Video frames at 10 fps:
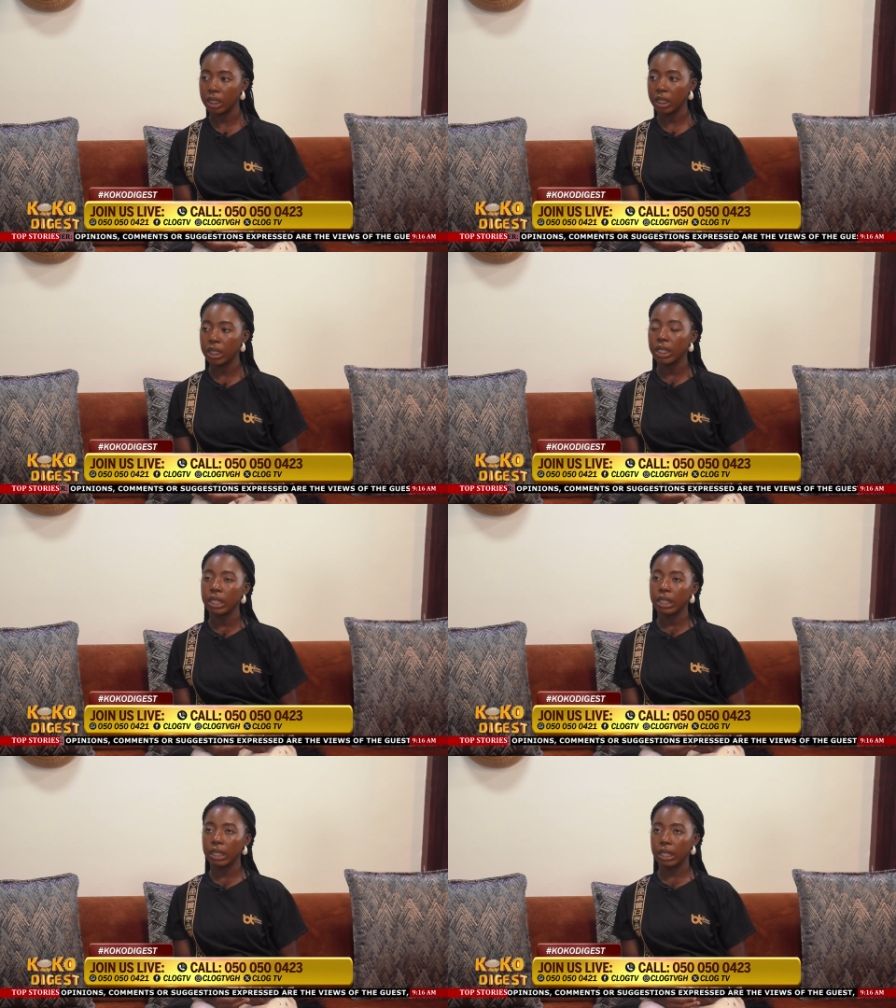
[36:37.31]

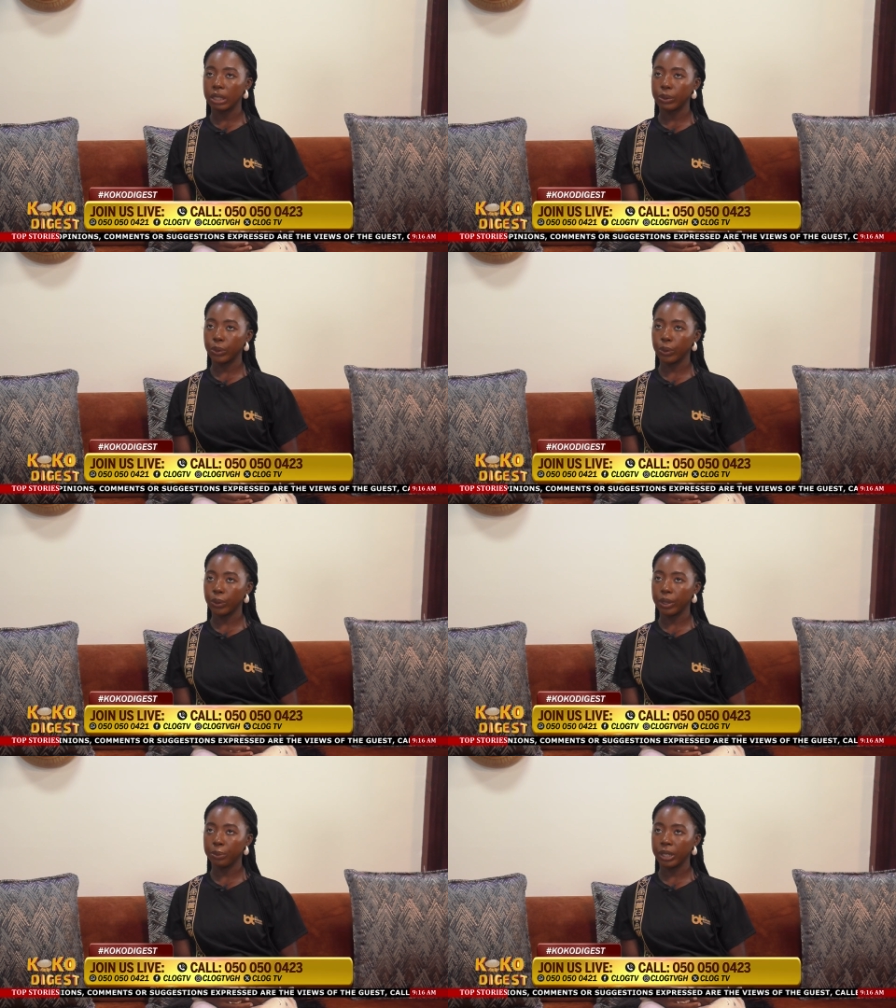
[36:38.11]
Okay. Yeah,
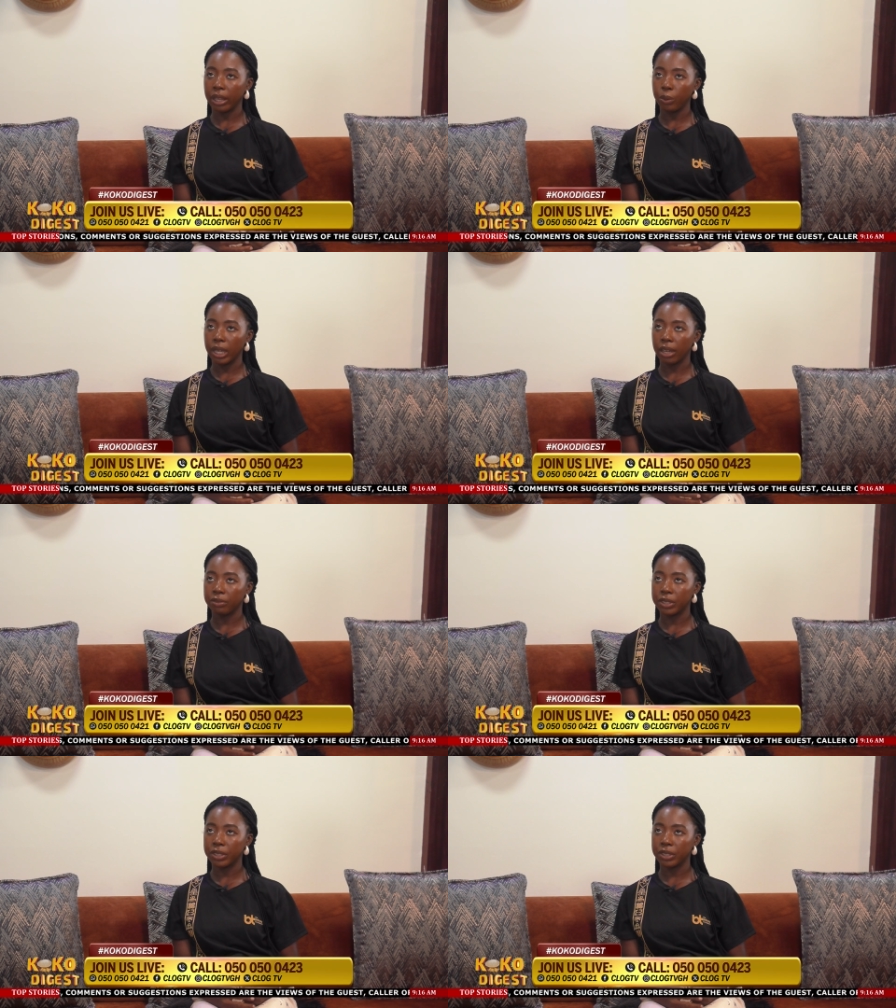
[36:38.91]
so um, we think
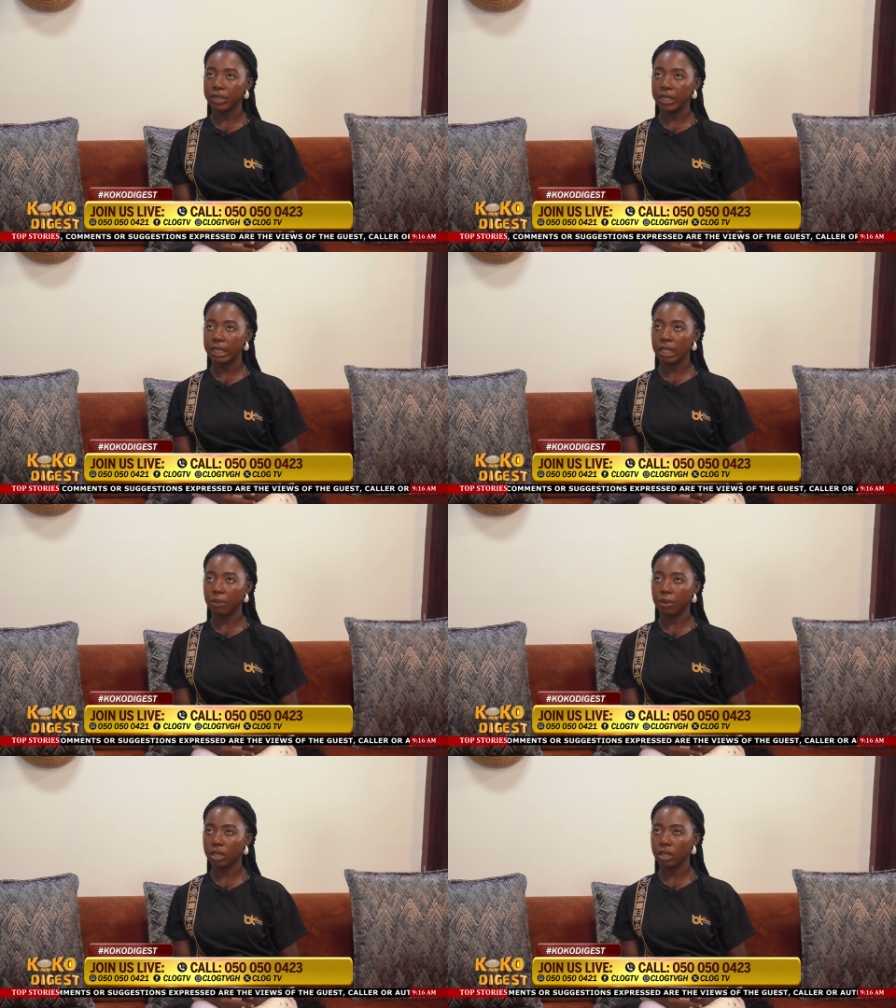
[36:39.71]
we have
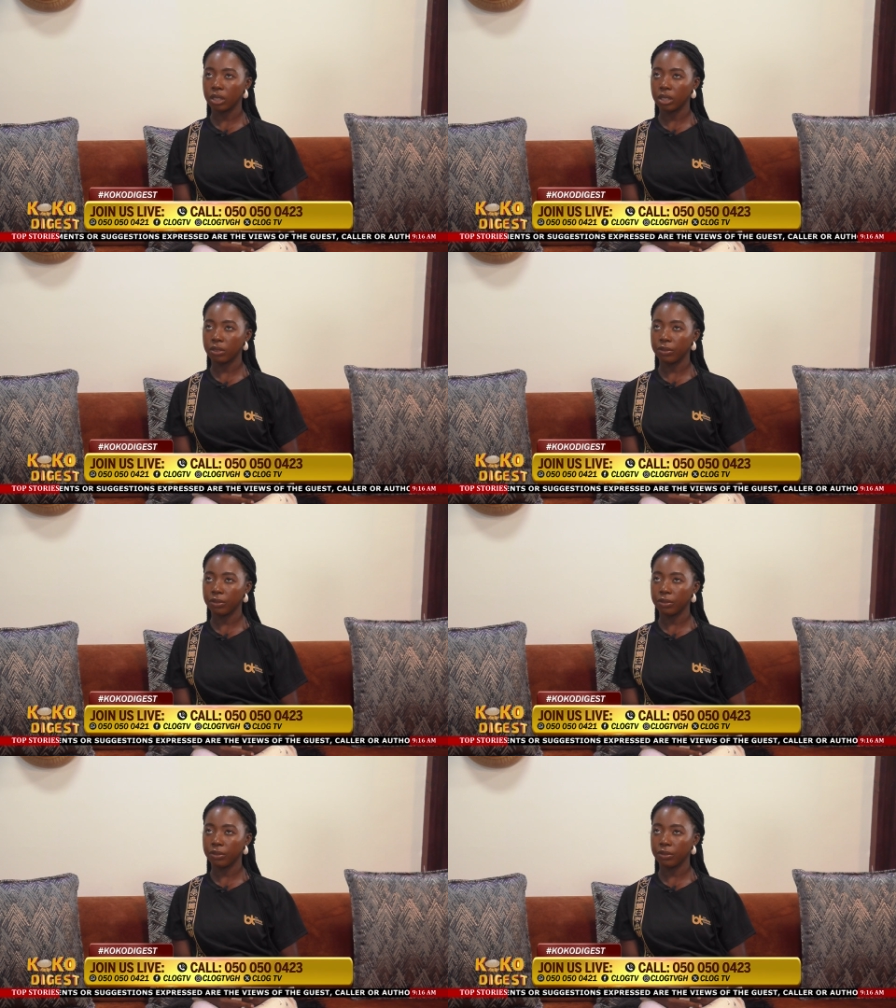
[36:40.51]
visited about